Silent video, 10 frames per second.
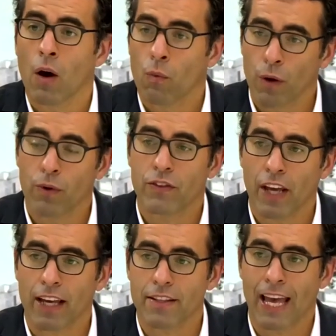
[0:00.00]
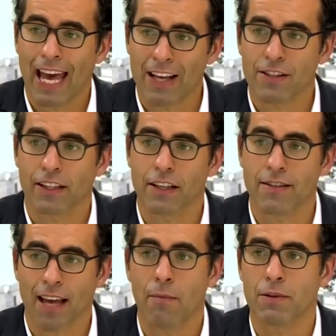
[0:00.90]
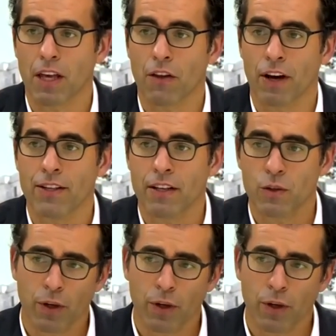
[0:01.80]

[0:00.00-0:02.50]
We would tax housing the same as other assets.